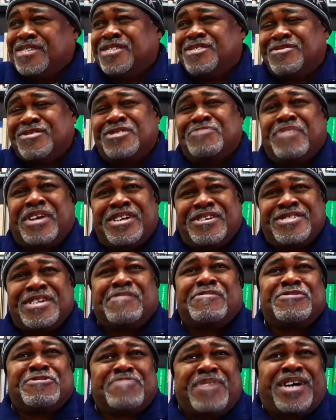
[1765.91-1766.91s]
Just somebody else
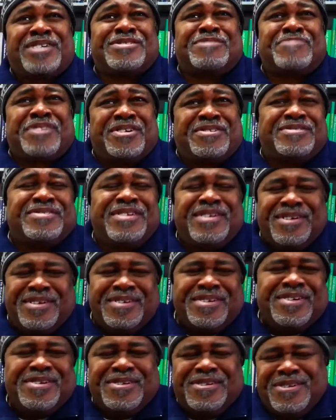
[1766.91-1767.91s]
have a spot. Somebody else.
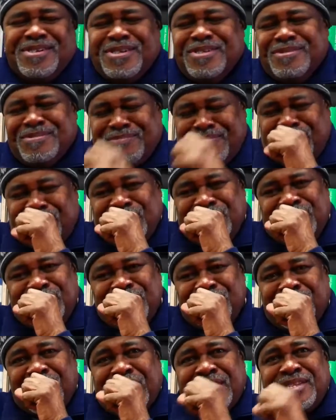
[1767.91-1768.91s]
Did, did you
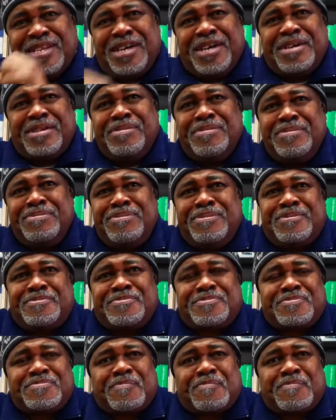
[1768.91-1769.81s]
have like a, that. a